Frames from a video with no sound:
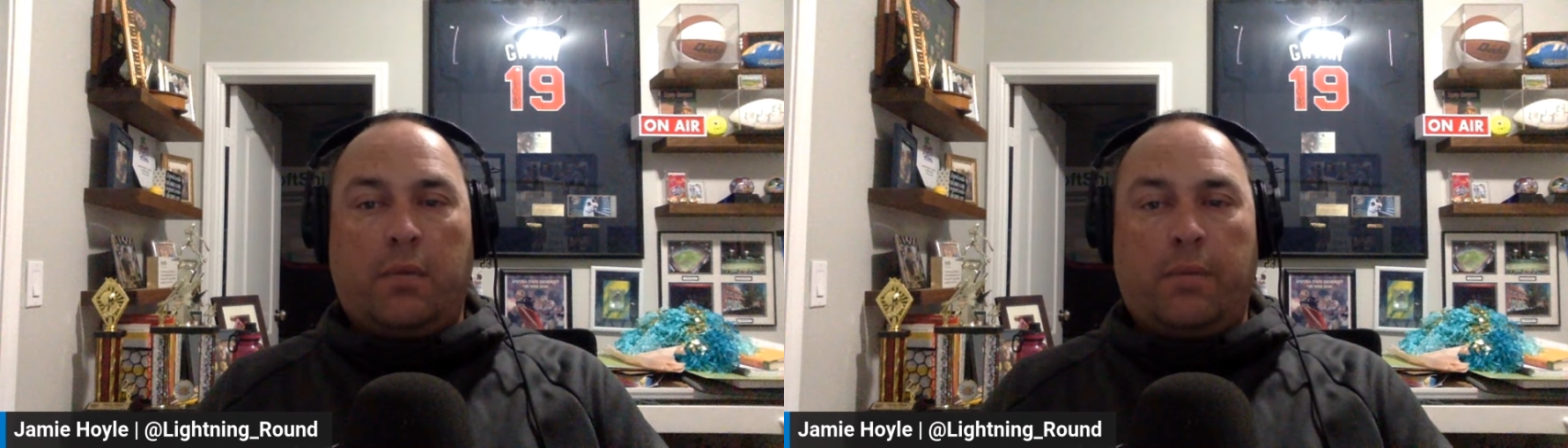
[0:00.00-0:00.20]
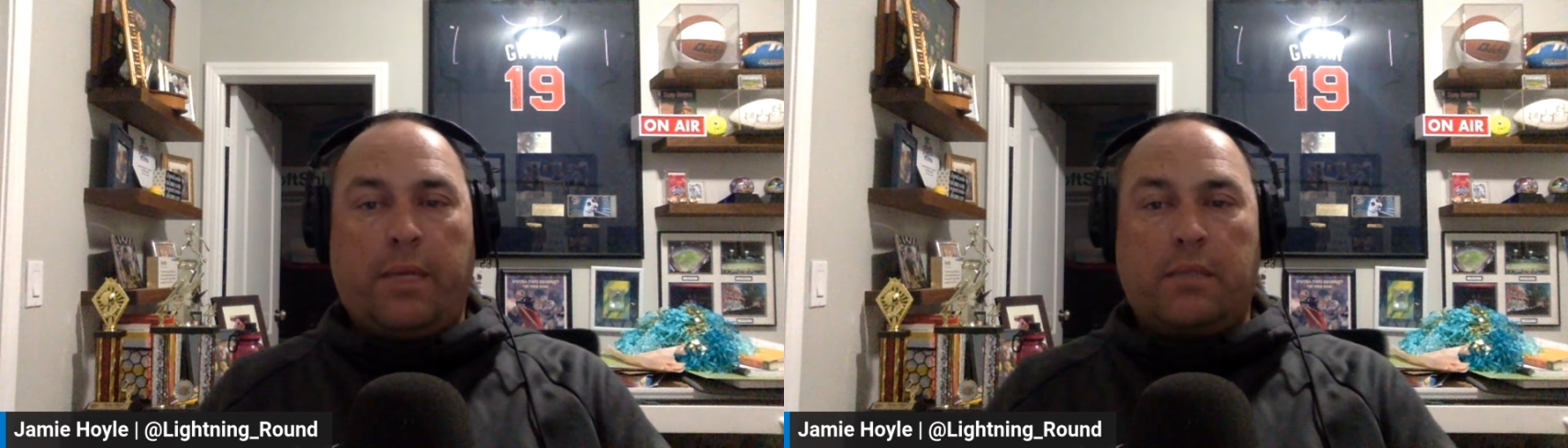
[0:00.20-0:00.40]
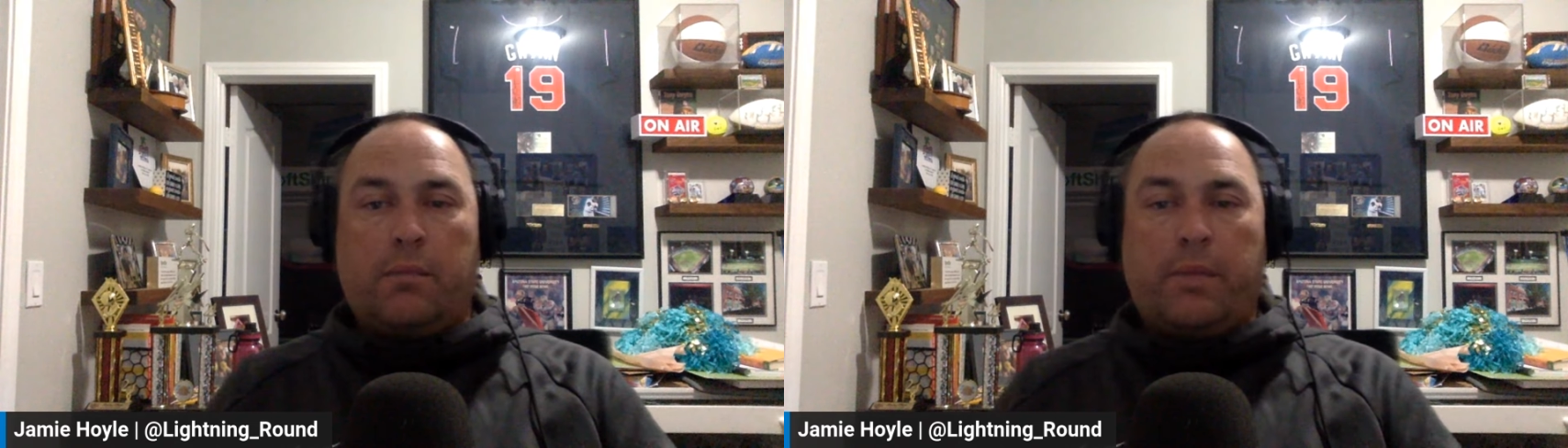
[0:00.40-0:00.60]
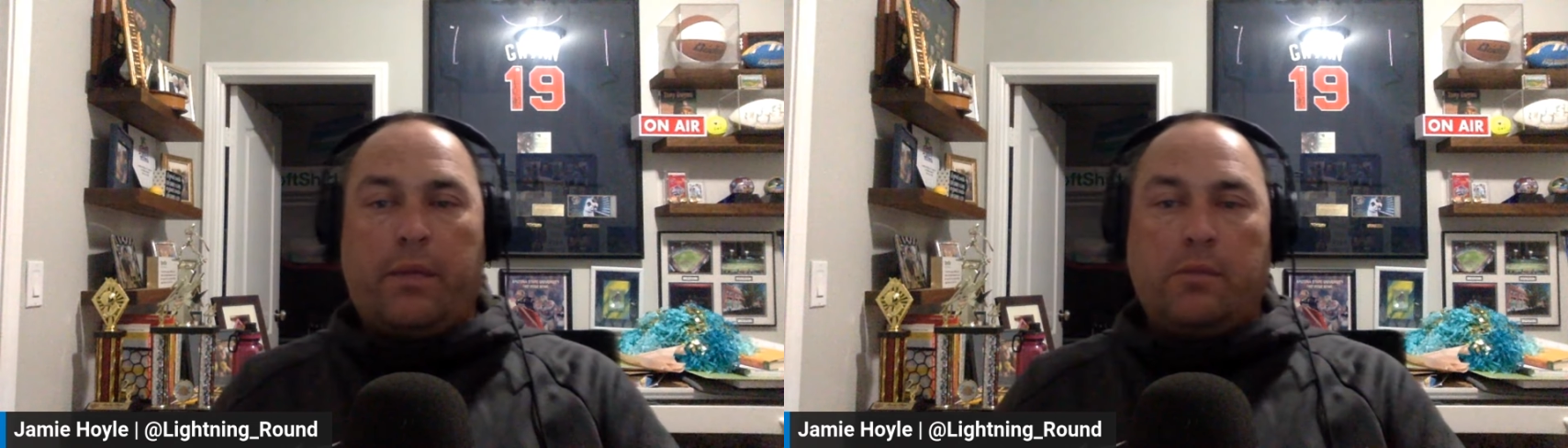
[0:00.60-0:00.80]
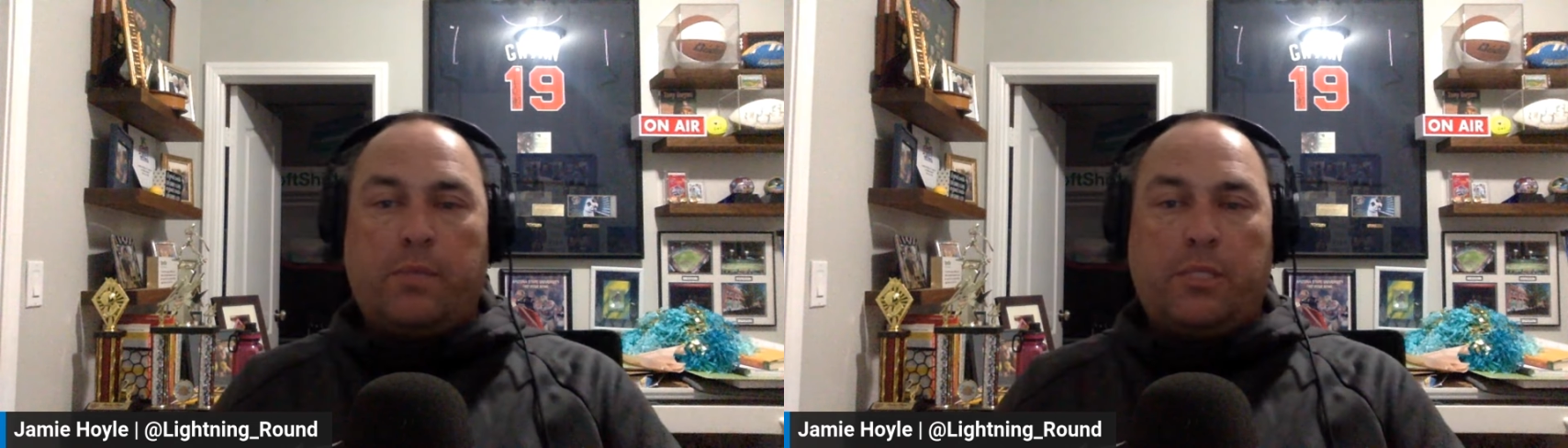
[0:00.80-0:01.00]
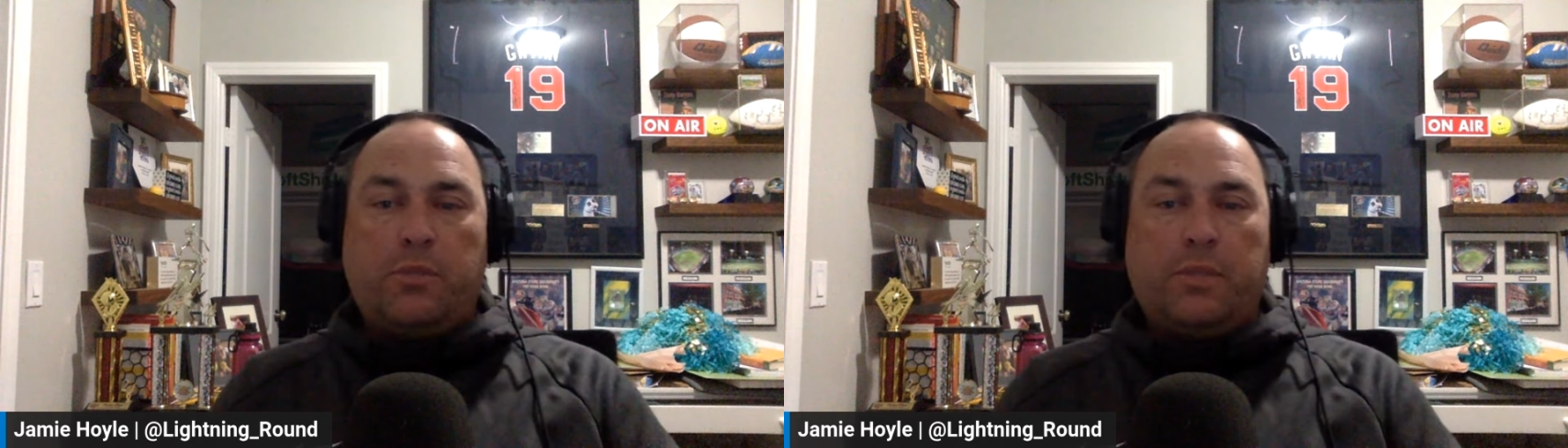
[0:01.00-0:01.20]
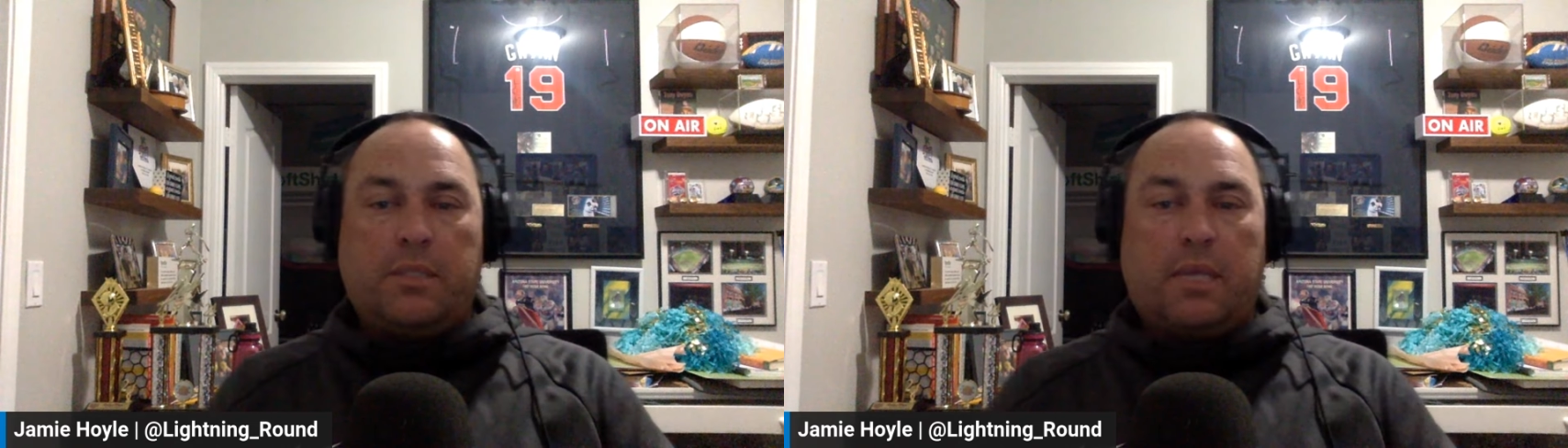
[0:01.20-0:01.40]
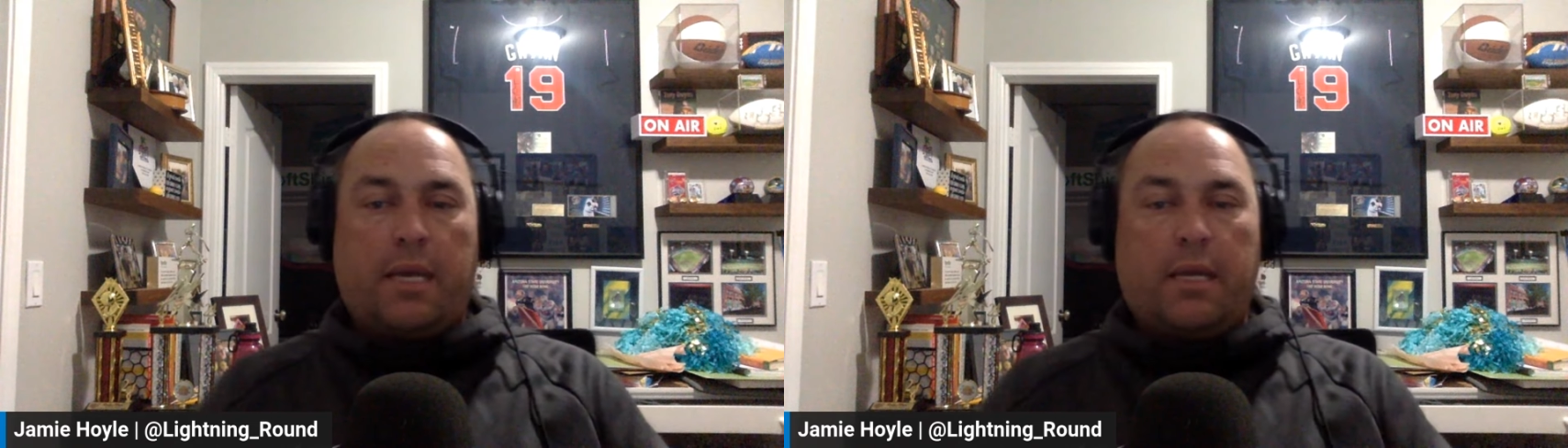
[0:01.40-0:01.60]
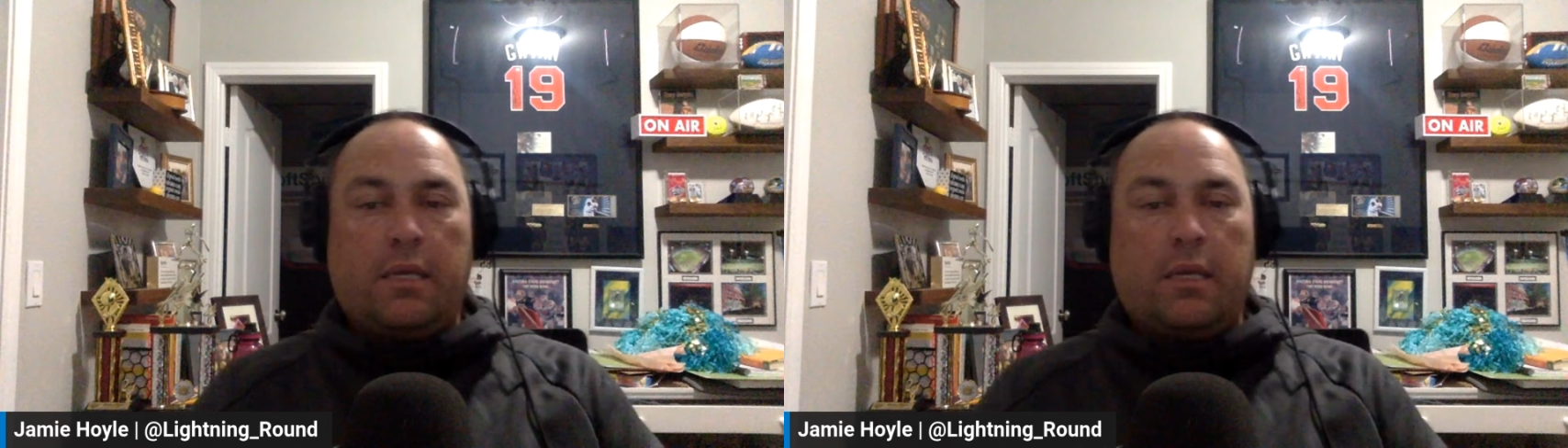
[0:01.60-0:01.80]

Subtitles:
and make somebody else beat you inside.